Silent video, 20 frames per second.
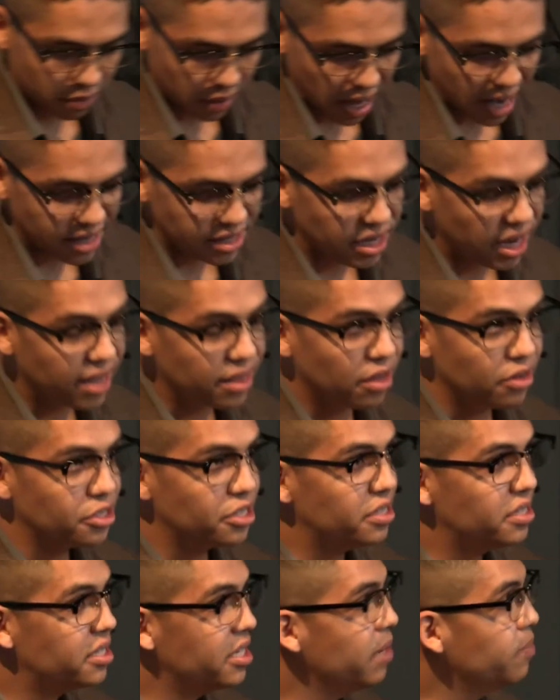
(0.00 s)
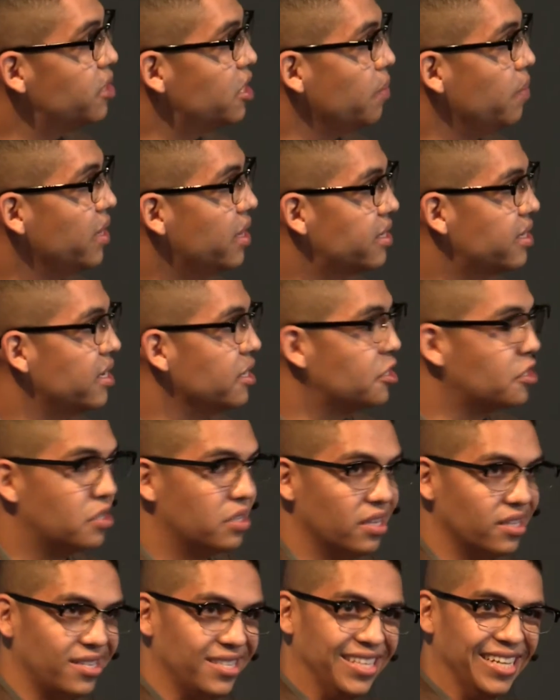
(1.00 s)
And yet there seems to be
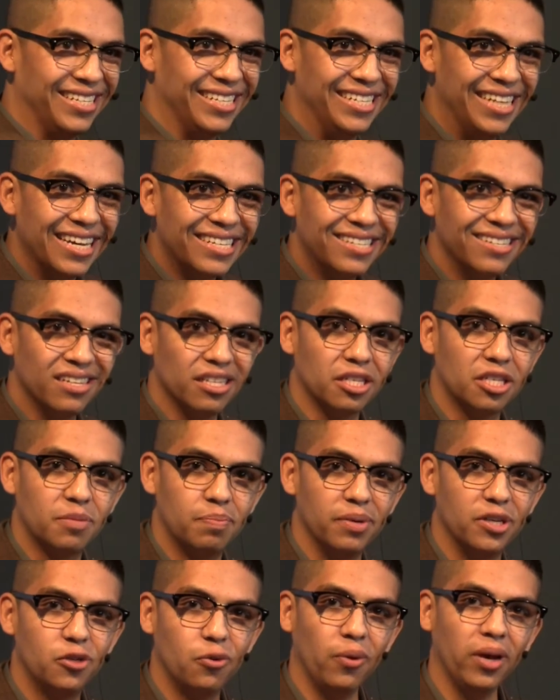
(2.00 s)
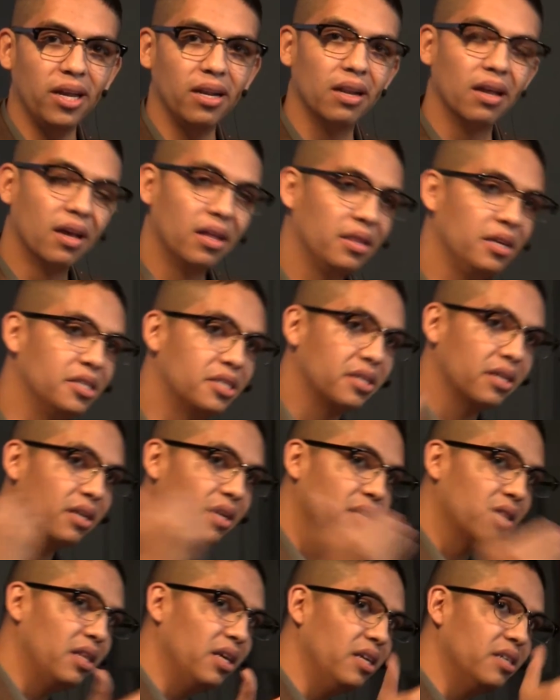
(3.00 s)
this dissonance between
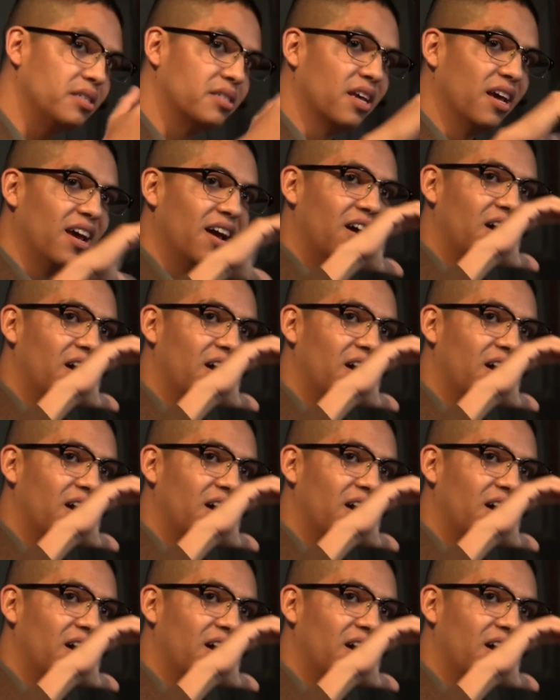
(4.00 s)
these